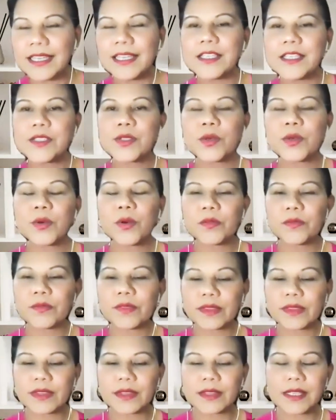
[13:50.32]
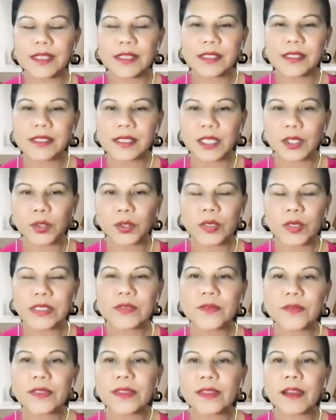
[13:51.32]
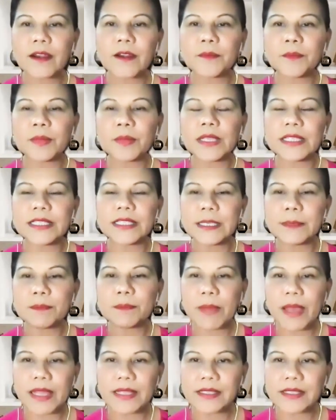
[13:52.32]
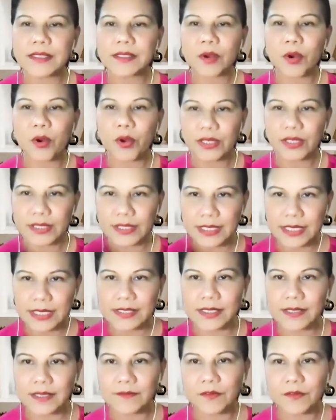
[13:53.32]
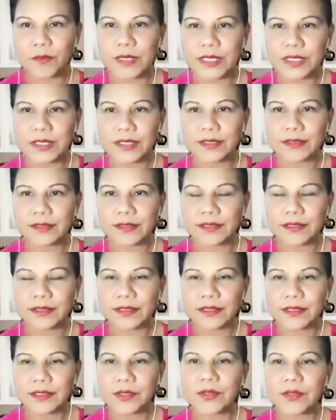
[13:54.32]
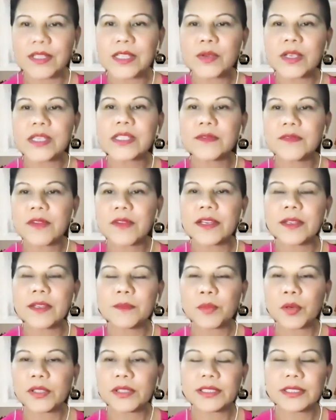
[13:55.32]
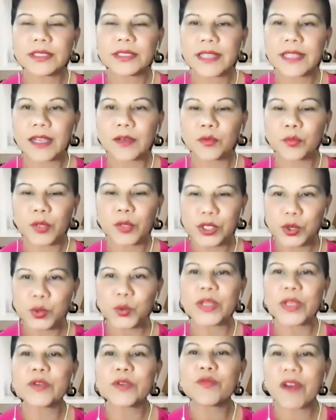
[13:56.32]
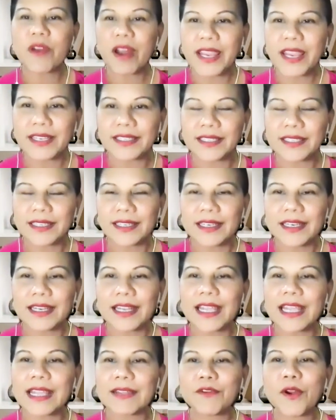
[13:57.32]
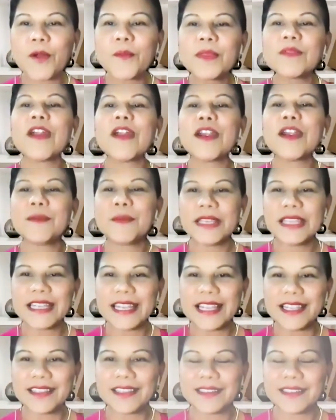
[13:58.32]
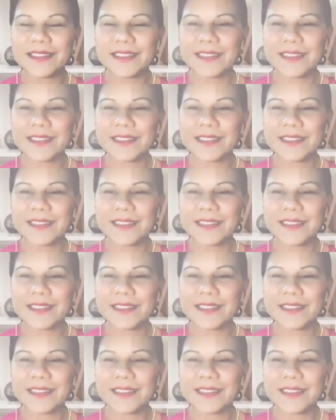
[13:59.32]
So the sequence of the therapy depends on this information. So that's why it's very important that we do it right from the very beginning.